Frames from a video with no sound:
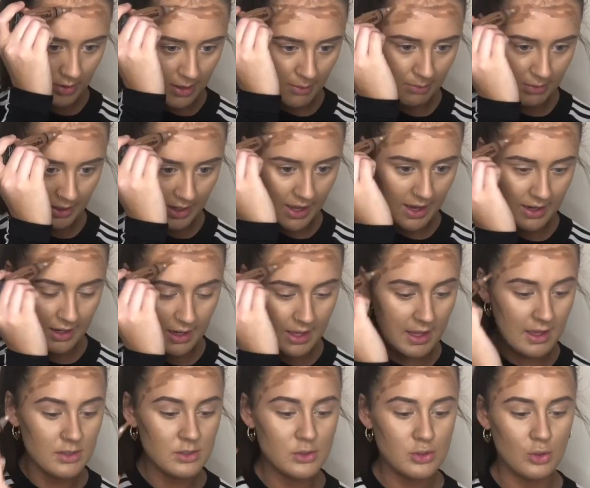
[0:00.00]
apply
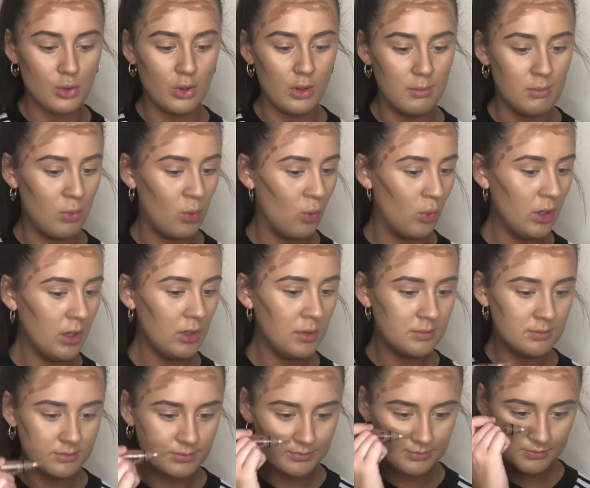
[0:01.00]
less or more.
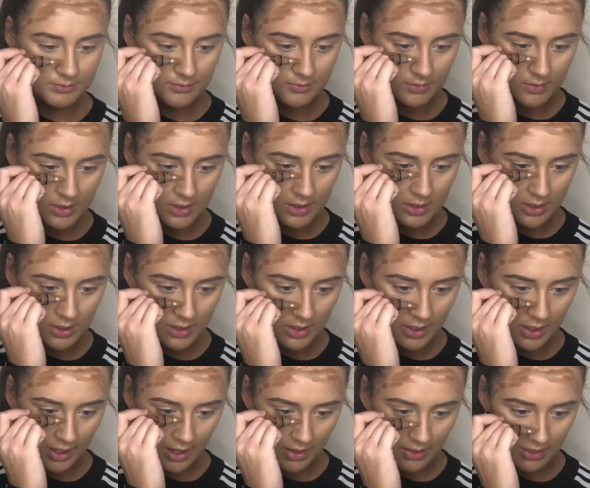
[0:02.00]

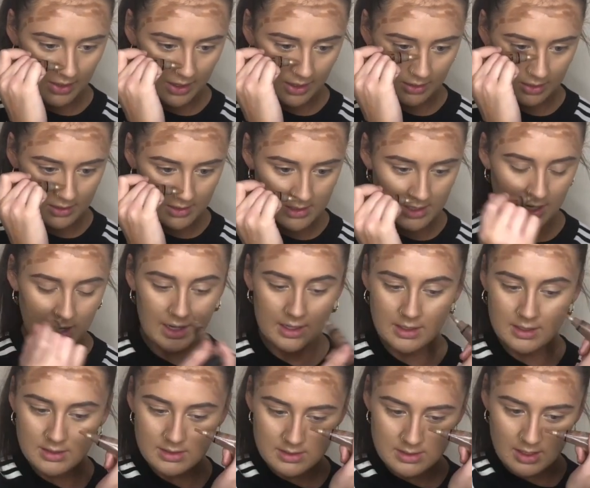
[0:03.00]
And then the
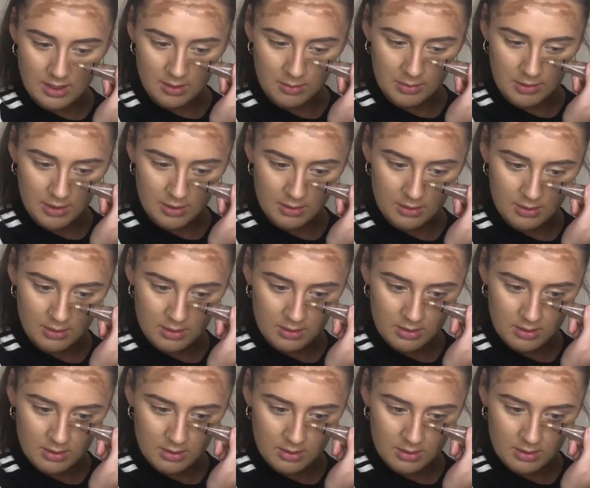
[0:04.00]
tiniest little bit.